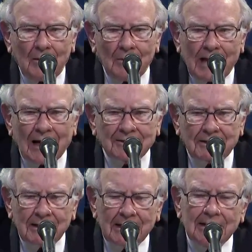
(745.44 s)
We
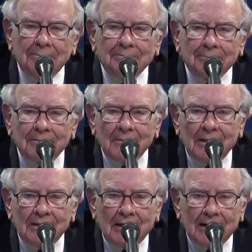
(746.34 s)
actually,
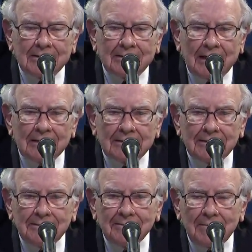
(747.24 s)
in the United States,